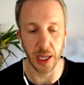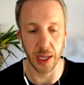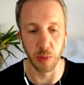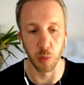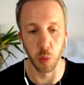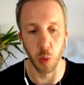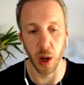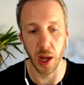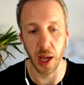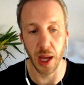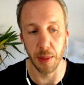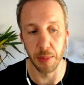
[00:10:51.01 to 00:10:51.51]
and
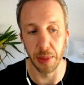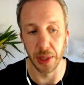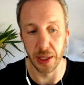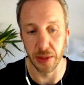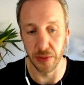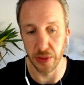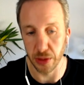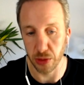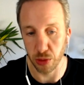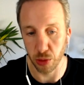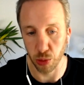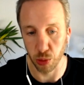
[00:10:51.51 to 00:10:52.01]
why I believe
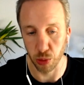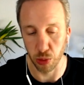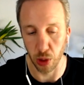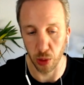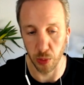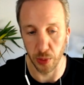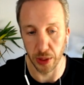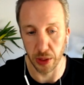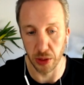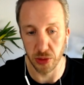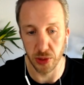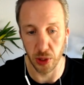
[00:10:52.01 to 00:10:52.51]
it's
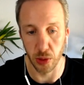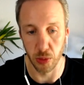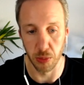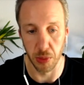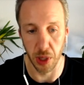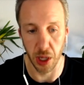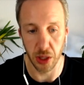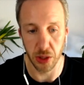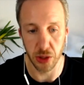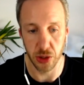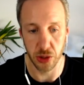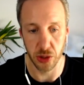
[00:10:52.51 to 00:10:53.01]
growing so
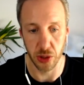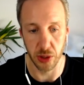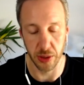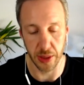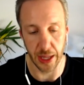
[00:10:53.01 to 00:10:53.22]
much,